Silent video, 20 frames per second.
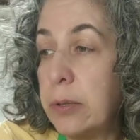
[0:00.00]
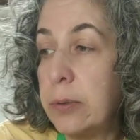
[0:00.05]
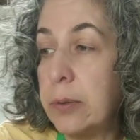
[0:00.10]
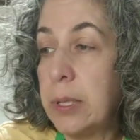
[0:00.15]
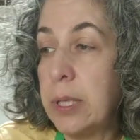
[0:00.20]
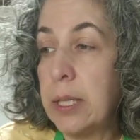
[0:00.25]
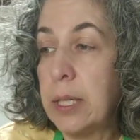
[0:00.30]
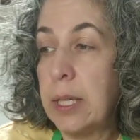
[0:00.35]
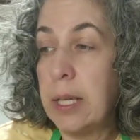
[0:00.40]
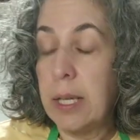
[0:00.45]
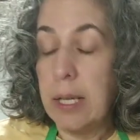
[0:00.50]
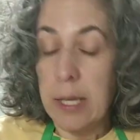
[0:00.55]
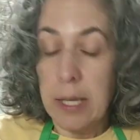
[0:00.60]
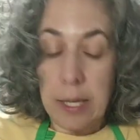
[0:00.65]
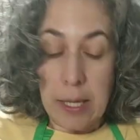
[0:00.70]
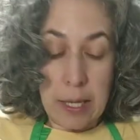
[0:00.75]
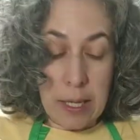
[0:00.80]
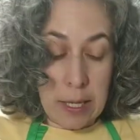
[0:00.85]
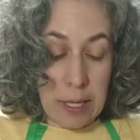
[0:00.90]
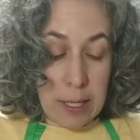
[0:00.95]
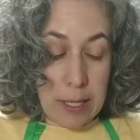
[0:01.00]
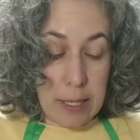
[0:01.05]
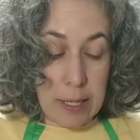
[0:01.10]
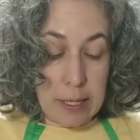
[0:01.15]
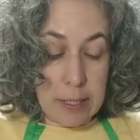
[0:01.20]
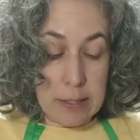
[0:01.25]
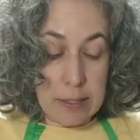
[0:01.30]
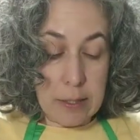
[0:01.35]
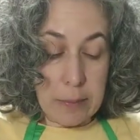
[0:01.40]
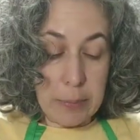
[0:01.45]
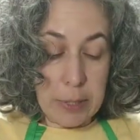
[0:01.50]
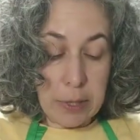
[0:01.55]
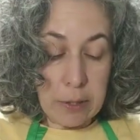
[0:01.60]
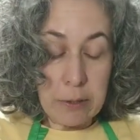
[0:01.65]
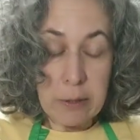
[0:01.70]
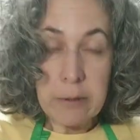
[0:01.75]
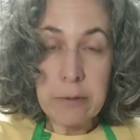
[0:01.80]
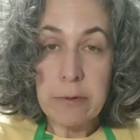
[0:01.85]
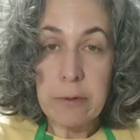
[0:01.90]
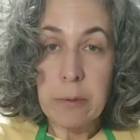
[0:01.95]
When I go to throw it, I'm
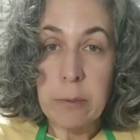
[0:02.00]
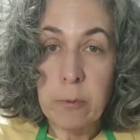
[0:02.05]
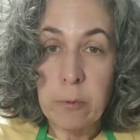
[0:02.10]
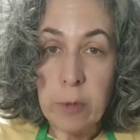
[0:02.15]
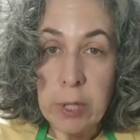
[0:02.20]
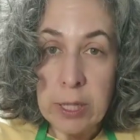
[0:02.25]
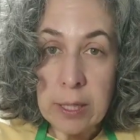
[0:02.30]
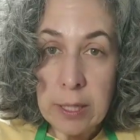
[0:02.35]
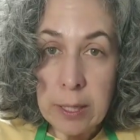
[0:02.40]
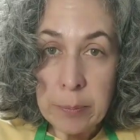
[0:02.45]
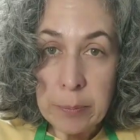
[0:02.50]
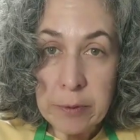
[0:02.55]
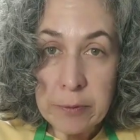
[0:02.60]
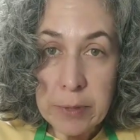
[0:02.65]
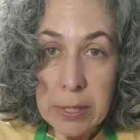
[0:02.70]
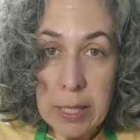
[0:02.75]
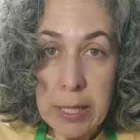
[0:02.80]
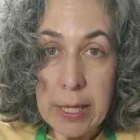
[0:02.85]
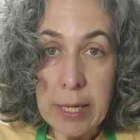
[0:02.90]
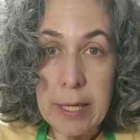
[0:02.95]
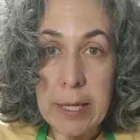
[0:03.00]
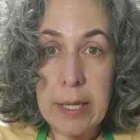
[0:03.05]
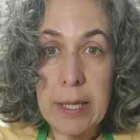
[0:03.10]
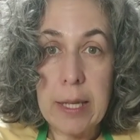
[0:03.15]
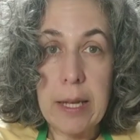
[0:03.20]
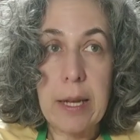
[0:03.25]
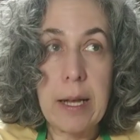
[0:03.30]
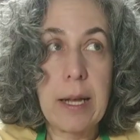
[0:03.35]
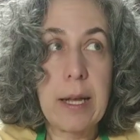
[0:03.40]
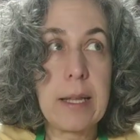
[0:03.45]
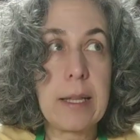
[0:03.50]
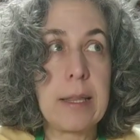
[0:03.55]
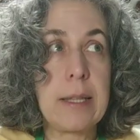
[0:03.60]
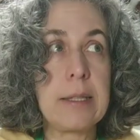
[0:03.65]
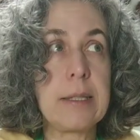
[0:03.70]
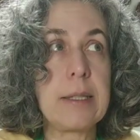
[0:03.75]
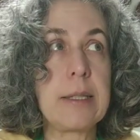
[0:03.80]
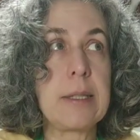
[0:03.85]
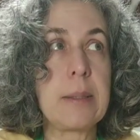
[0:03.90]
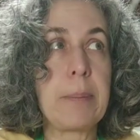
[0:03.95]
going to be throwing it from one lump of clay, as you
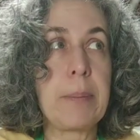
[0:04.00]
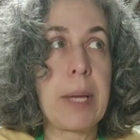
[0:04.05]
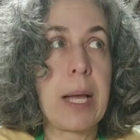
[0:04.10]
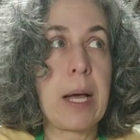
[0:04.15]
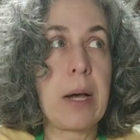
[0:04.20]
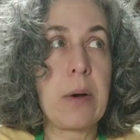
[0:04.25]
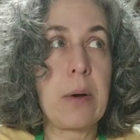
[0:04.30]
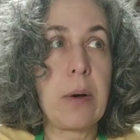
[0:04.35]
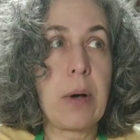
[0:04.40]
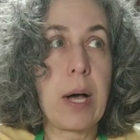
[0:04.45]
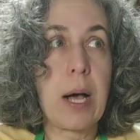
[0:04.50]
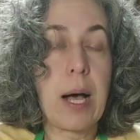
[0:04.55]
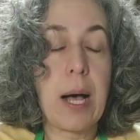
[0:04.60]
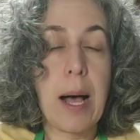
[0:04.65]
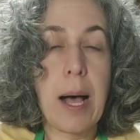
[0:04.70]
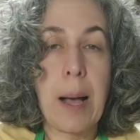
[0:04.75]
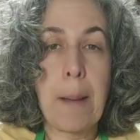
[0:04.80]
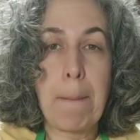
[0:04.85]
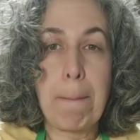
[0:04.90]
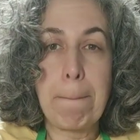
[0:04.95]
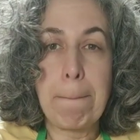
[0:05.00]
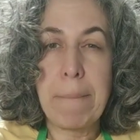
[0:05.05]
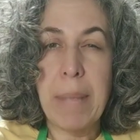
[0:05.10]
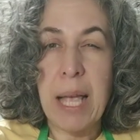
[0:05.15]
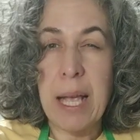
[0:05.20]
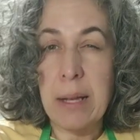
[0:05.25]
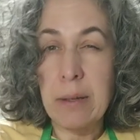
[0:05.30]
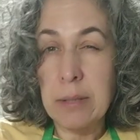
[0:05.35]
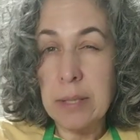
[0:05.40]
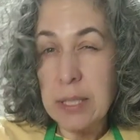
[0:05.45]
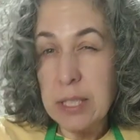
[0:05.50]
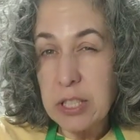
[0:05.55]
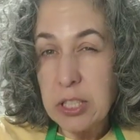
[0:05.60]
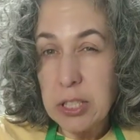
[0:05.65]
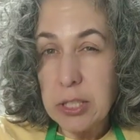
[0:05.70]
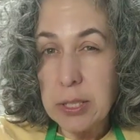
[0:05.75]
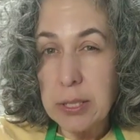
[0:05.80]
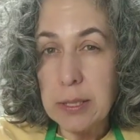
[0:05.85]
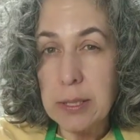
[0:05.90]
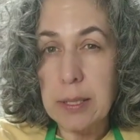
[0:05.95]
see in front of me. The way I'm going
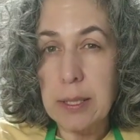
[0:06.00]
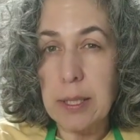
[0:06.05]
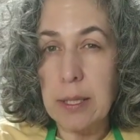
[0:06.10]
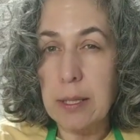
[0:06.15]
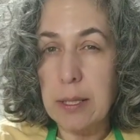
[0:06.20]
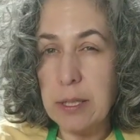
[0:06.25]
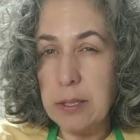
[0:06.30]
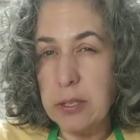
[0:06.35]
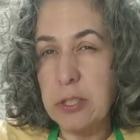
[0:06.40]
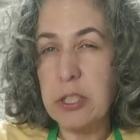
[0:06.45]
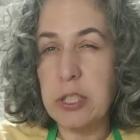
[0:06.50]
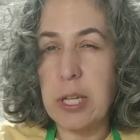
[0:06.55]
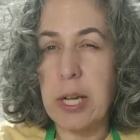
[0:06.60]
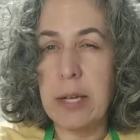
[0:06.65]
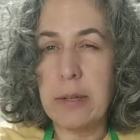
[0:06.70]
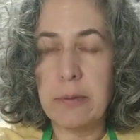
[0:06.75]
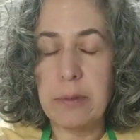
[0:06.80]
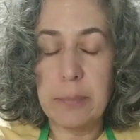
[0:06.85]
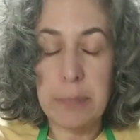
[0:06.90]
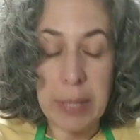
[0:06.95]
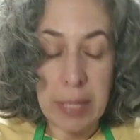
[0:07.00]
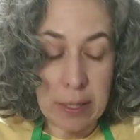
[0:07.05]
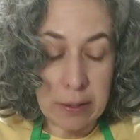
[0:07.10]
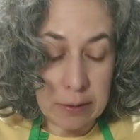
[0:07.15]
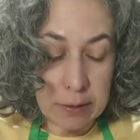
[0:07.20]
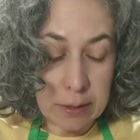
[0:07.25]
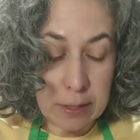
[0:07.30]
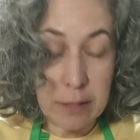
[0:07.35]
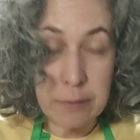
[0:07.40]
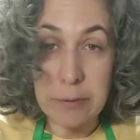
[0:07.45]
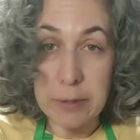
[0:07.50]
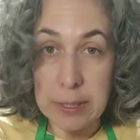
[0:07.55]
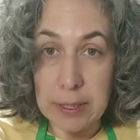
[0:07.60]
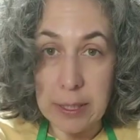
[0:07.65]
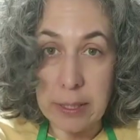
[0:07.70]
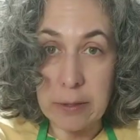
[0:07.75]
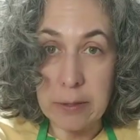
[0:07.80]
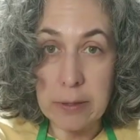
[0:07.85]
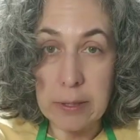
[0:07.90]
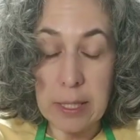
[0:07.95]
to do this is I'm going
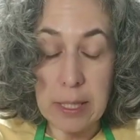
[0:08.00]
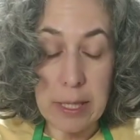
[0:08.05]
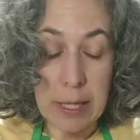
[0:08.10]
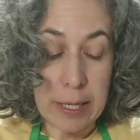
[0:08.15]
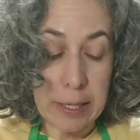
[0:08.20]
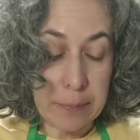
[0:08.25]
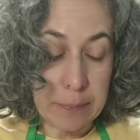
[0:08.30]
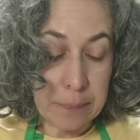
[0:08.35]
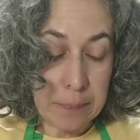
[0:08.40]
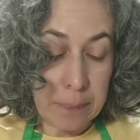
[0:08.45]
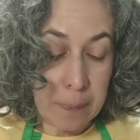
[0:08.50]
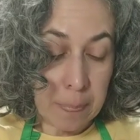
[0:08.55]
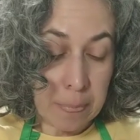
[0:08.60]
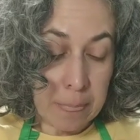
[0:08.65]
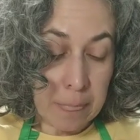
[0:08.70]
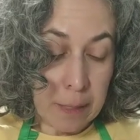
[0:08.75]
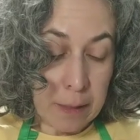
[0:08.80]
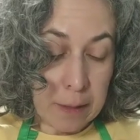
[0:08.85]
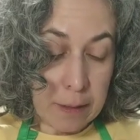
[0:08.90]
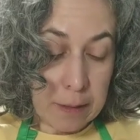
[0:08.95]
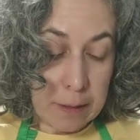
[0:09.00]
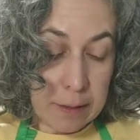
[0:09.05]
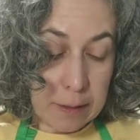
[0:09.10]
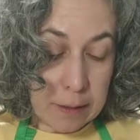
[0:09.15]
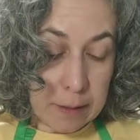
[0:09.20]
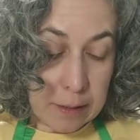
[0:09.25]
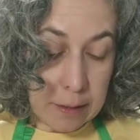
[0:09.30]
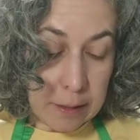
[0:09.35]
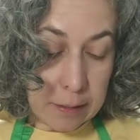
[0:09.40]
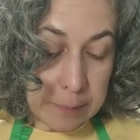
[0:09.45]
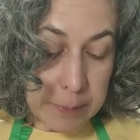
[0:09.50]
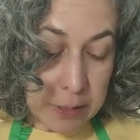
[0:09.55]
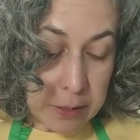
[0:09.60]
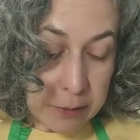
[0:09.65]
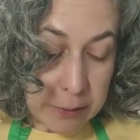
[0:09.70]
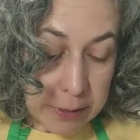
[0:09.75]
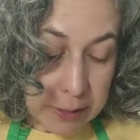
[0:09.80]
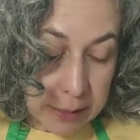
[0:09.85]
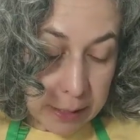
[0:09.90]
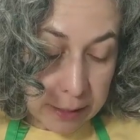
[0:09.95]
to divide the clay
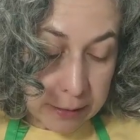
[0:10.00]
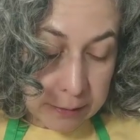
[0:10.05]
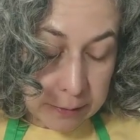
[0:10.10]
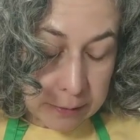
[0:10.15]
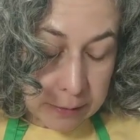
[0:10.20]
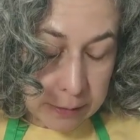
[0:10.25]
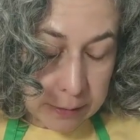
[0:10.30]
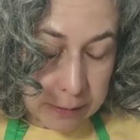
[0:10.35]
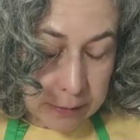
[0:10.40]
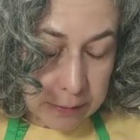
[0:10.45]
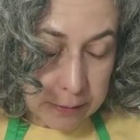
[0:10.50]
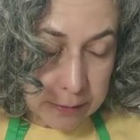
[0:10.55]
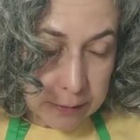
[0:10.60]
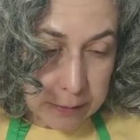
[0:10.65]
almost into two.